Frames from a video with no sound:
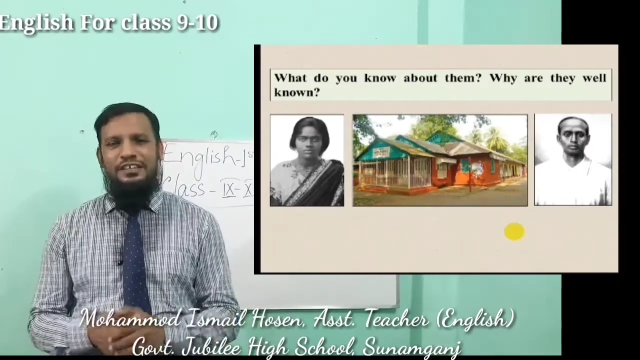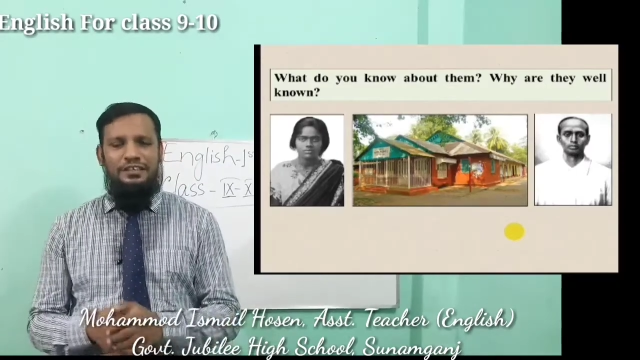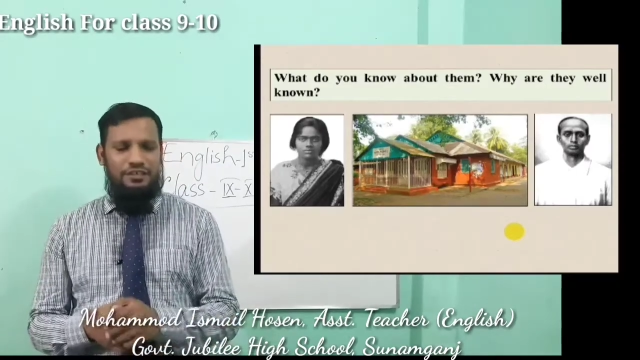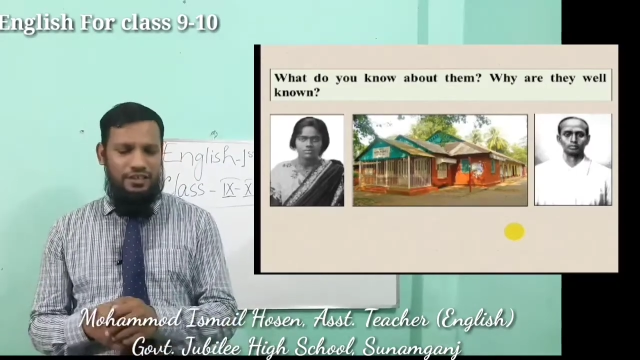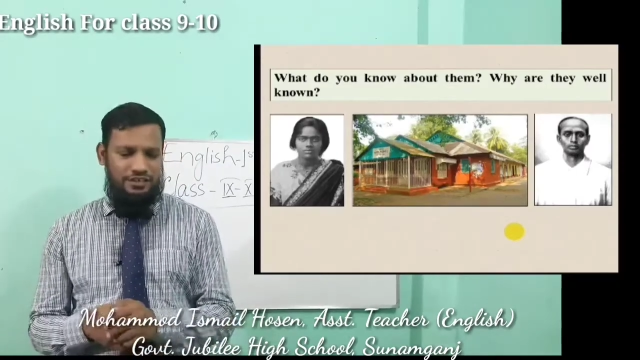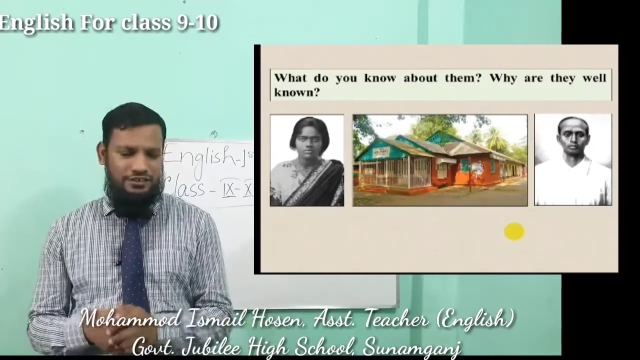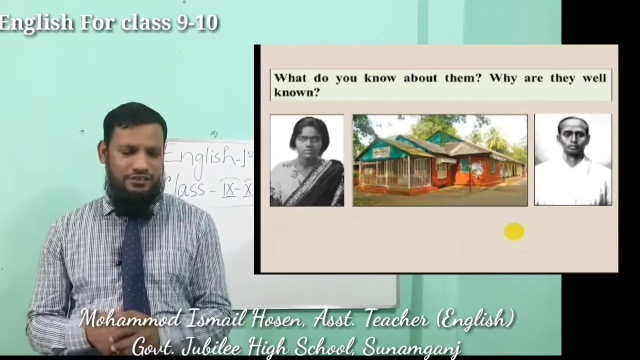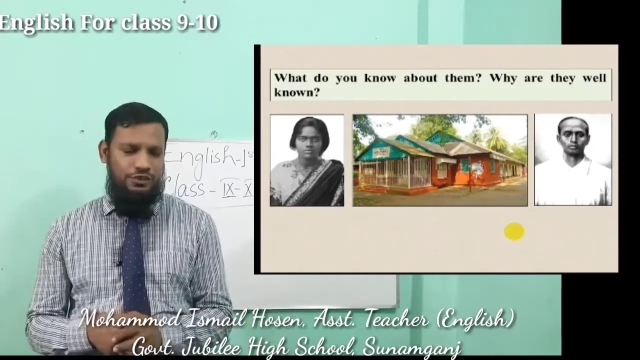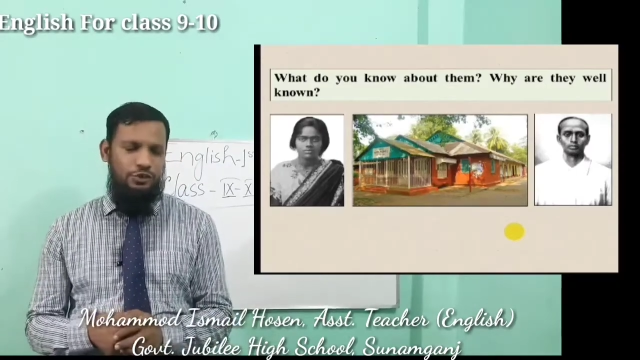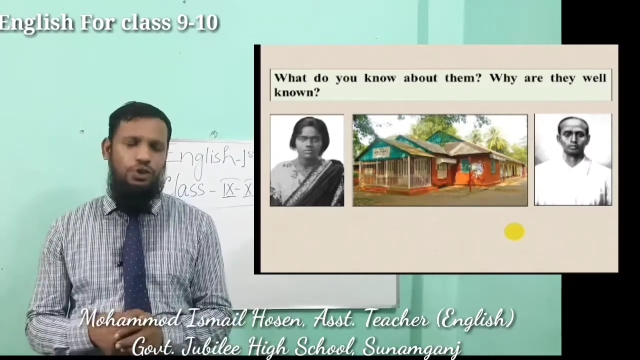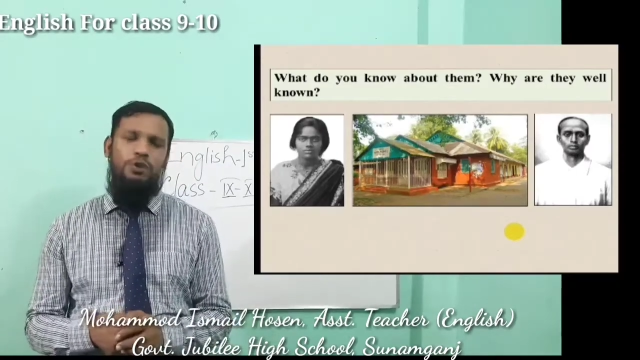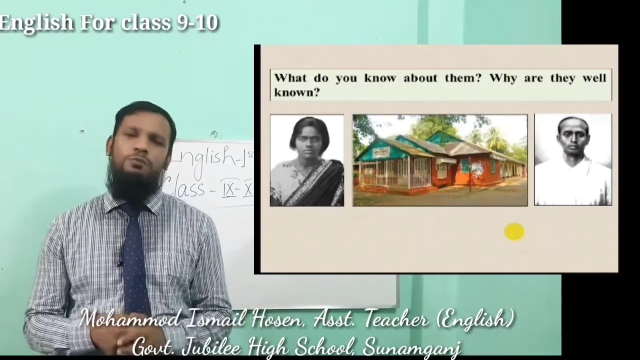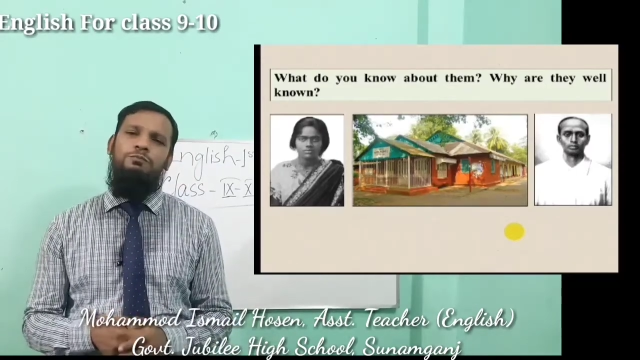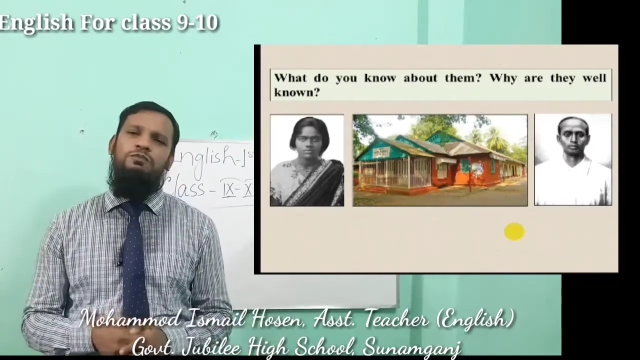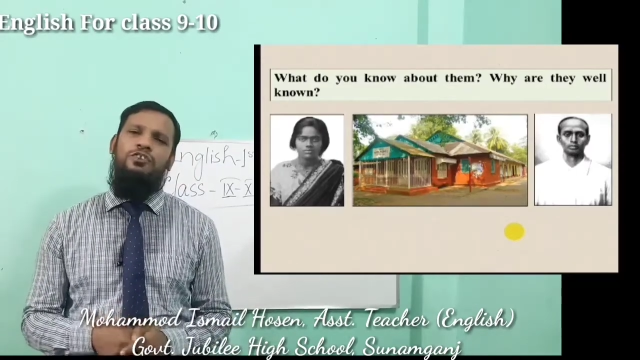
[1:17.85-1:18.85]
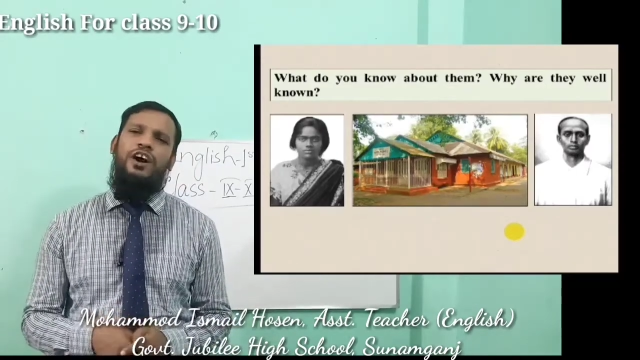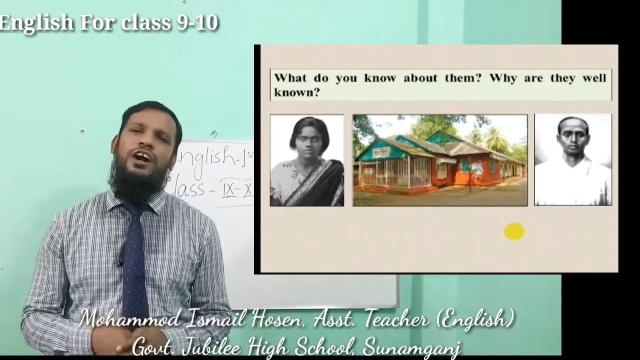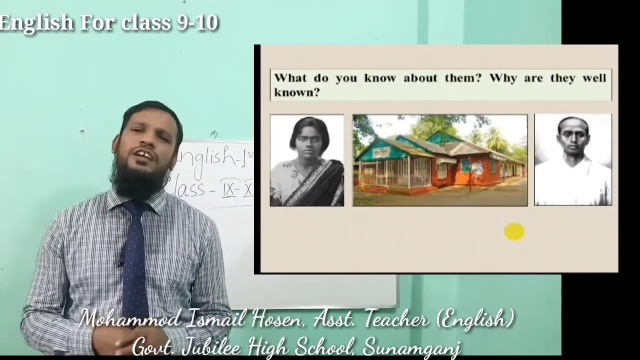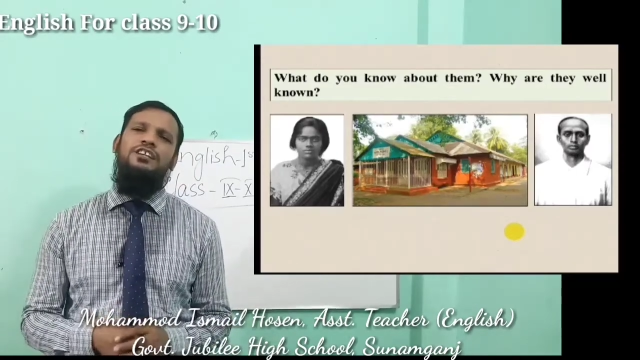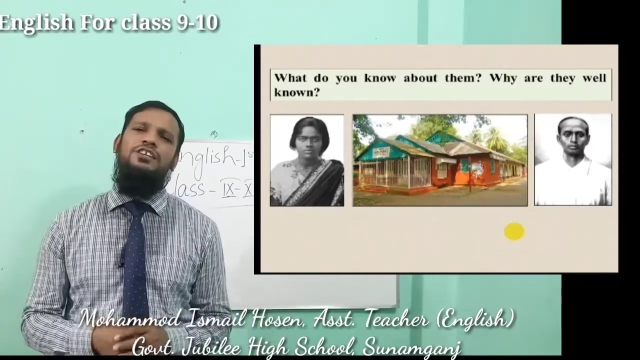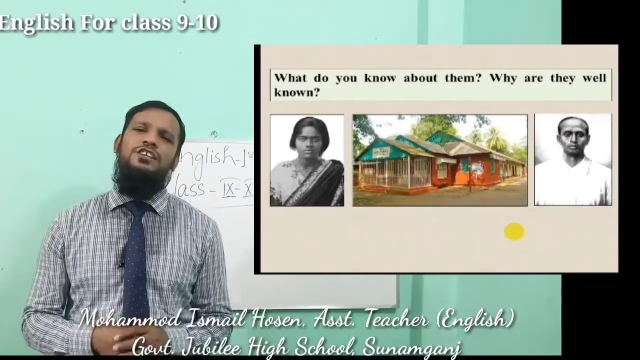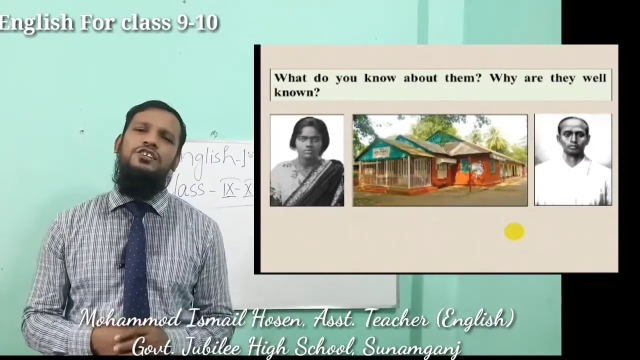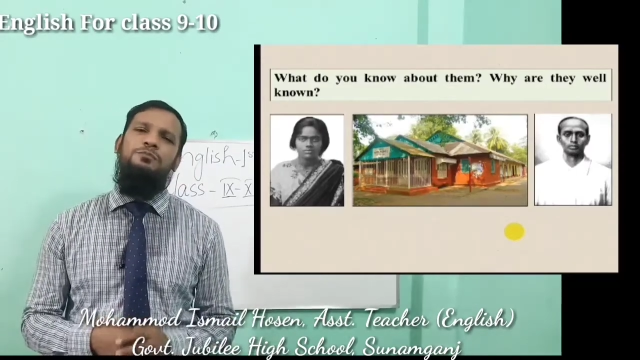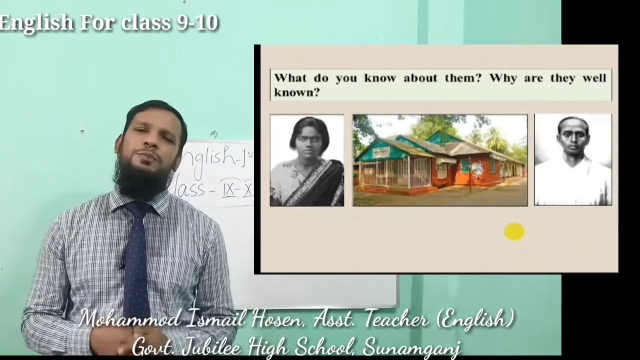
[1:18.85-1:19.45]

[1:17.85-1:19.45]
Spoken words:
Yes, you will find this